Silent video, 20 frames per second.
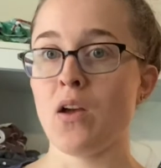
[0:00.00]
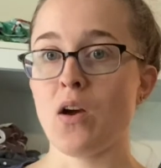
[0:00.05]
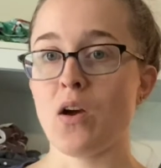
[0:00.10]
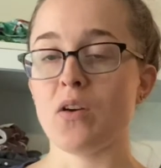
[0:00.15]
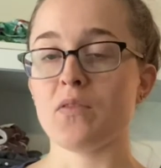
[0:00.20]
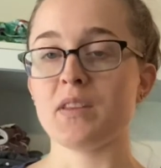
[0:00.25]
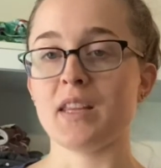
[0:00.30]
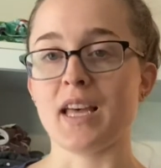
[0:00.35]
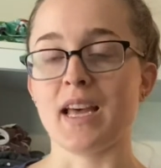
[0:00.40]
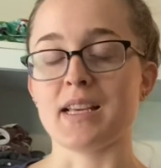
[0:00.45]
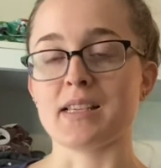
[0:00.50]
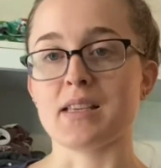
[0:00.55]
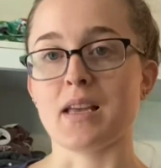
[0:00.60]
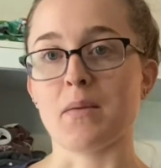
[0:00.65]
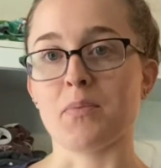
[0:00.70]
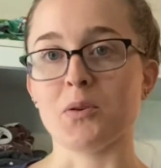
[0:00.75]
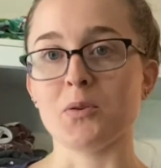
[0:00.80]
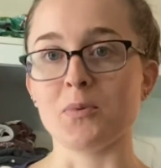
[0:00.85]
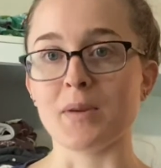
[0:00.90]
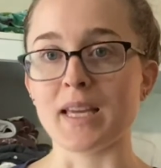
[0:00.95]
over the last
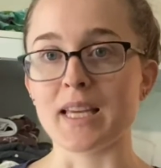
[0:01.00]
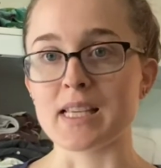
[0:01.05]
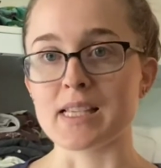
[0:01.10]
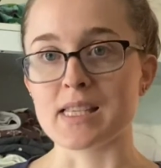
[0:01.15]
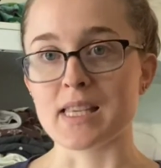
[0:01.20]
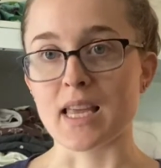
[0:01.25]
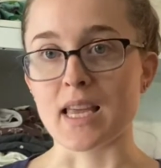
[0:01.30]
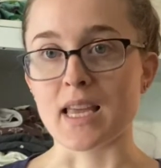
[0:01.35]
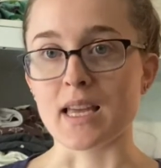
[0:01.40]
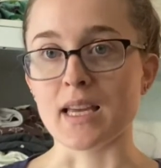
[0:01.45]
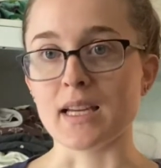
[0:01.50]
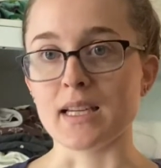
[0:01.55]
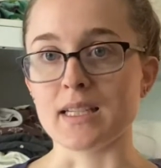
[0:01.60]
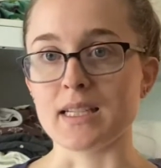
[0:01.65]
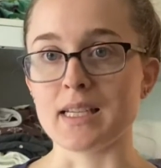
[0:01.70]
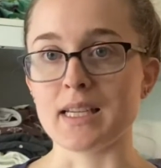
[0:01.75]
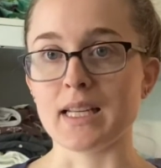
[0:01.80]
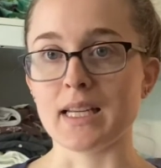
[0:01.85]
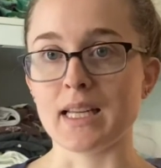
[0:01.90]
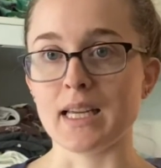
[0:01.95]
couple of weeks, and
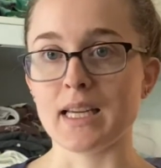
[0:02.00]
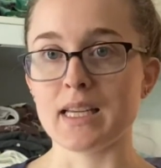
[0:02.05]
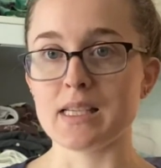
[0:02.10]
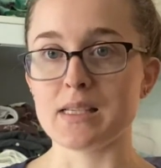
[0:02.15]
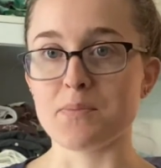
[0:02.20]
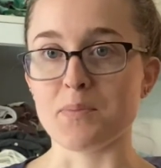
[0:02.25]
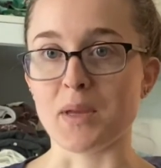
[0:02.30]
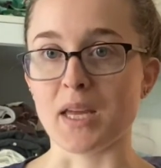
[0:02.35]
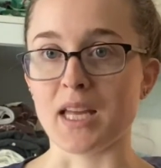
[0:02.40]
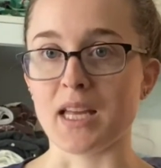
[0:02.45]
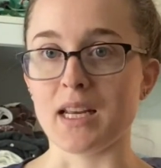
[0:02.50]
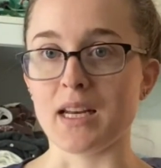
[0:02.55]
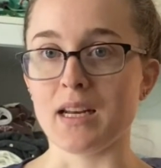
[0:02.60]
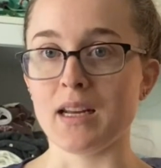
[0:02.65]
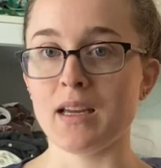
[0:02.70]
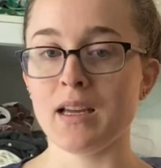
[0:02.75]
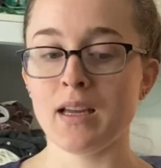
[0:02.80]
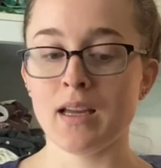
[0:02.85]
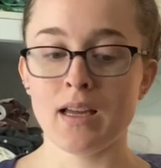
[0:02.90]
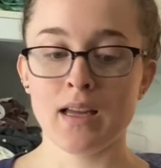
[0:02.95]
it has been
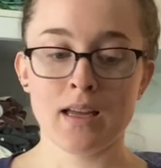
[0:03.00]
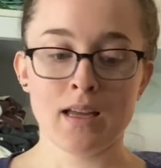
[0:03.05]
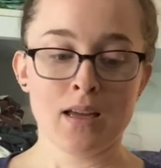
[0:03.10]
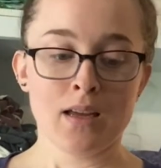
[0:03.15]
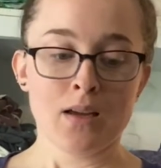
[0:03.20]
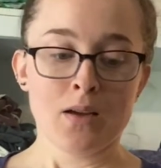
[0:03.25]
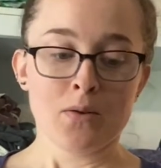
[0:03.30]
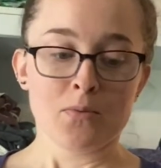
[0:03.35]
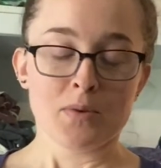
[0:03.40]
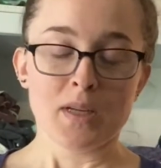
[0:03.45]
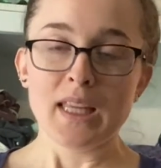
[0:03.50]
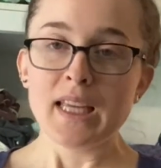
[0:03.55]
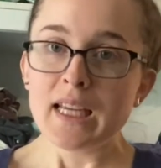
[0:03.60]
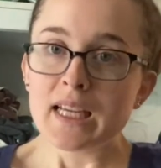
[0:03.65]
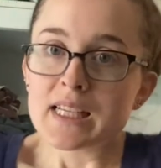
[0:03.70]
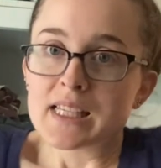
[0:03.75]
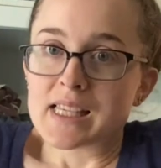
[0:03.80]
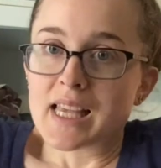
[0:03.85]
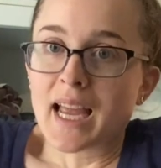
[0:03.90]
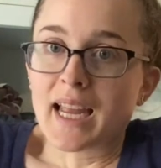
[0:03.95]
really
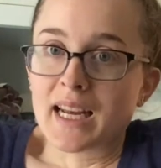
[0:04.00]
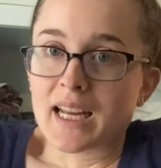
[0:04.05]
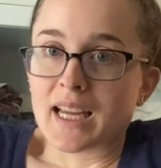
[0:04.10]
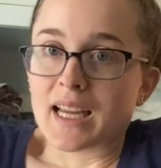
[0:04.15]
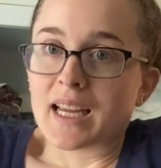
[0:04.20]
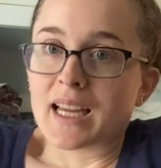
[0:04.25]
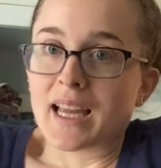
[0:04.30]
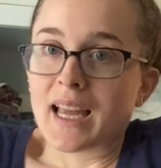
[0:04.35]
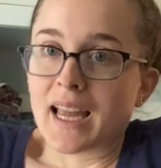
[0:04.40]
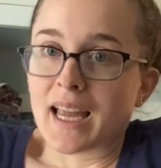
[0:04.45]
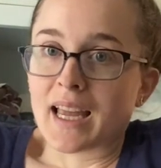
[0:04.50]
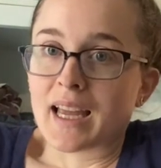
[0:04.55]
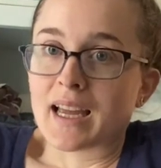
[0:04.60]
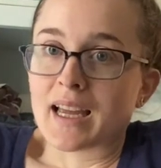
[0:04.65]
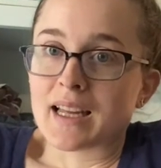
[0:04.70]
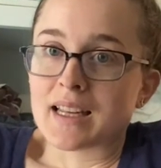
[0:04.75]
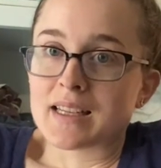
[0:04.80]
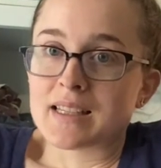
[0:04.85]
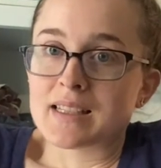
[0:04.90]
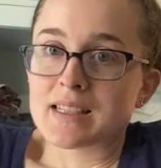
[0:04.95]
exciting,
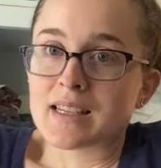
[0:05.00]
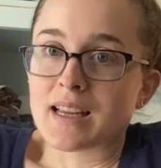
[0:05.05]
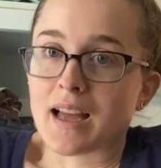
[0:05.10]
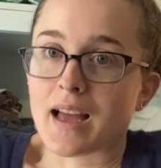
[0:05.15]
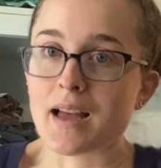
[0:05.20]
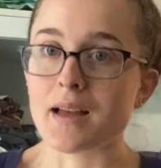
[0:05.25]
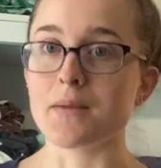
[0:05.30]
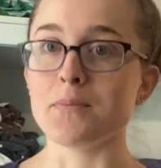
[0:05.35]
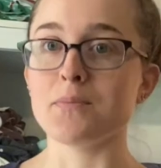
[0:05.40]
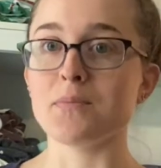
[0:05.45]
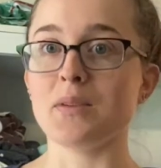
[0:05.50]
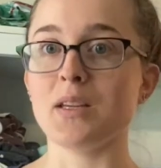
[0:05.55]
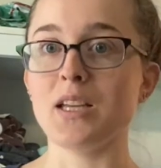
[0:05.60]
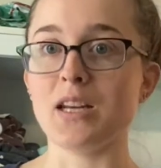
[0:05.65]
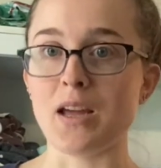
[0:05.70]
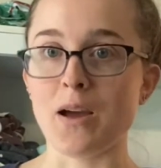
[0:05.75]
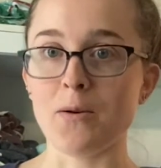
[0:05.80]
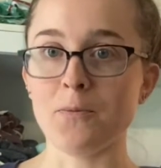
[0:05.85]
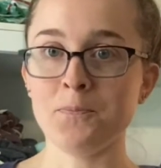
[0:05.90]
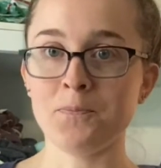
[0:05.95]
and you
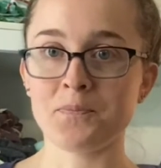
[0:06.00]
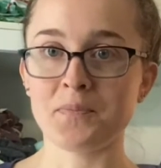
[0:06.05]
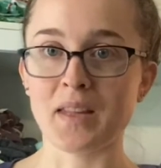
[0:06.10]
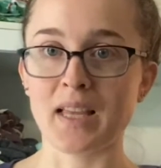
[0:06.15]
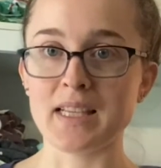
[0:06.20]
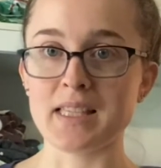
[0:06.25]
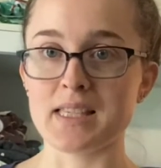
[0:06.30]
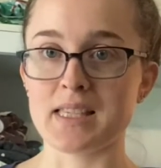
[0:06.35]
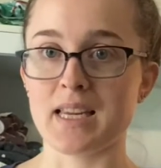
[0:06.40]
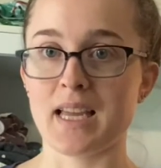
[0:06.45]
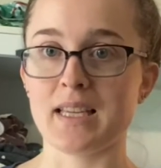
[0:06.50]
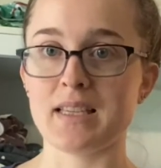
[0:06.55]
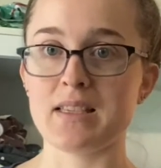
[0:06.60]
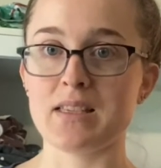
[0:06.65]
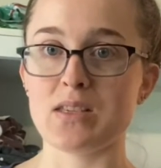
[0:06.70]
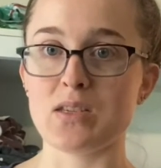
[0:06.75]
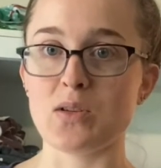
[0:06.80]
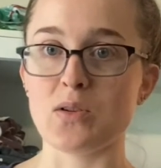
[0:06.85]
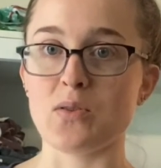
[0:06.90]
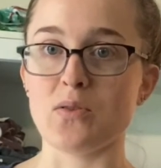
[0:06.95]
know, it's nice
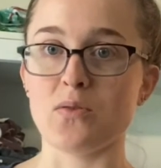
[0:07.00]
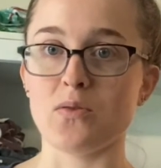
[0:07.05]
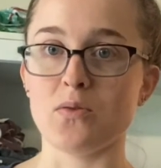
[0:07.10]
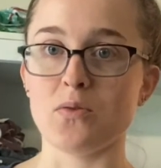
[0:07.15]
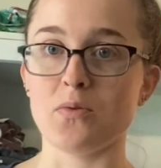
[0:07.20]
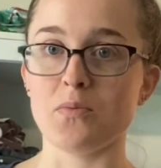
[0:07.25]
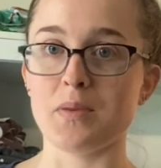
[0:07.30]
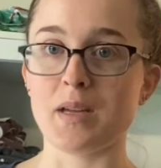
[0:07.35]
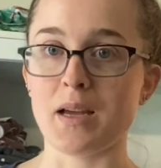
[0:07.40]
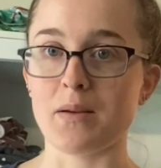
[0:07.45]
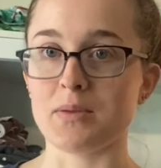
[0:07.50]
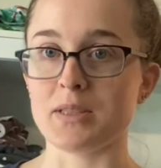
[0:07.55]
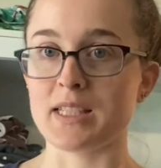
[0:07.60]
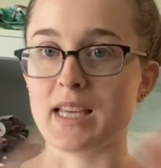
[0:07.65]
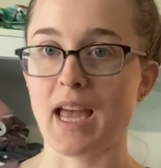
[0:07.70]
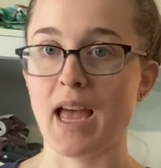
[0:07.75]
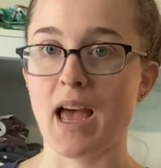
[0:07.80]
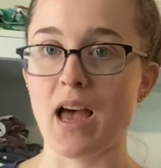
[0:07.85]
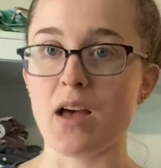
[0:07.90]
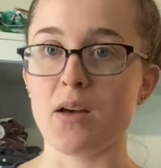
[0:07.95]
to be able to
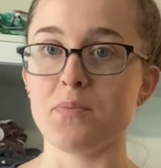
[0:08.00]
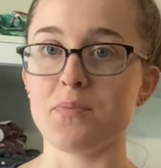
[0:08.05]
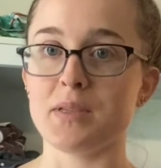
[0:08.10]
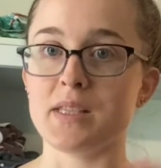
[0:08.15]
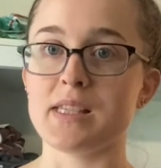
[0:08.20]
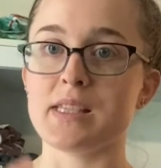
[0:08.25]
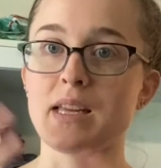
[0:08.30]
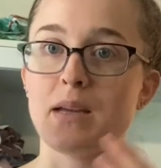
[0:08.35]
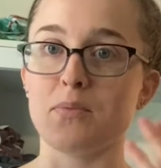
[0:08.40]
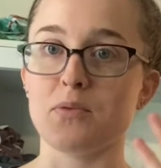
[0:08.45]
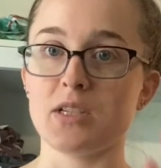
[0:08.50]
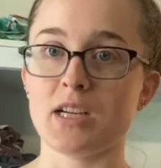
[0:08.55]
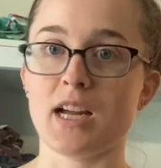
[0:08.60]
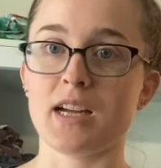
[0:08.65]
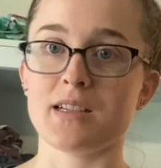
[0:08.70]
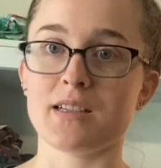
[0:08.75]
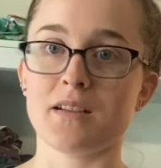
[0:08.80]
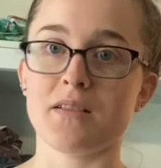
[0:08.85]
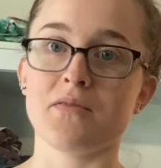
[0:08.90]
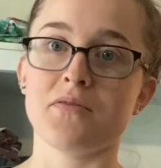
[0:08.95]
help and stay
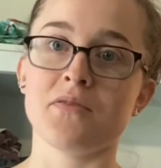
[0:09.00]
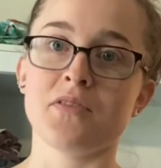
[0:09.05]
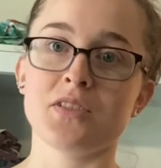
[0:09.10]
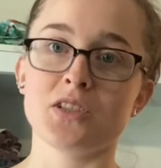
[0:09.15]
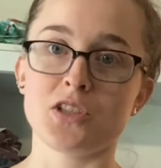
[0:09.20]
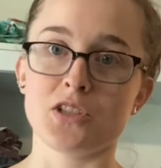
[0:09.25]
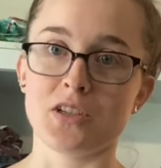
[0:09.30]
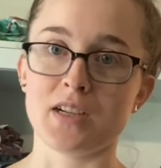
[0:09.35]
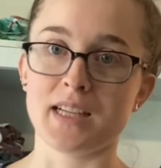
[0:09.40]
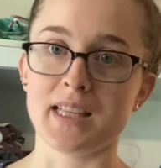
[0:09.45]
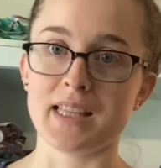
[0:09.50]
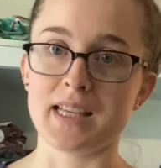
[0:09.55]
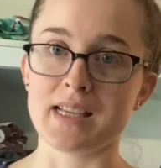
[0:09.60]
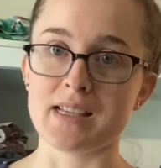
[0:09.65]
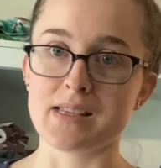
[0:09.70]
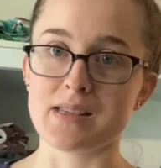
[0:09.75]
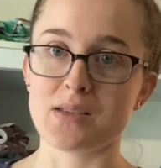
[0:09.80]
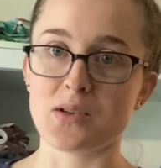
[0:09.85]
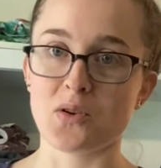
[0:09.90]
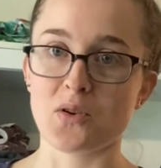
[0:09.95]
productive during
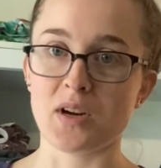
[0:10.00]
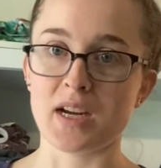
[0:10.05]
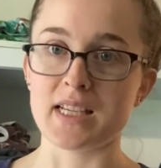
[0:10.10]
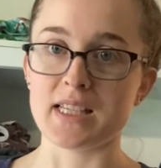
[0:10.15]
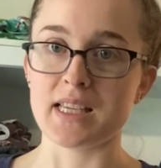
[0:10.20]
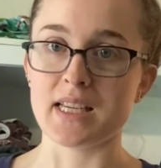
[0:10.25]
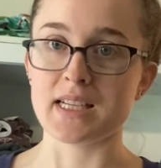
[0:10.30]
this crazy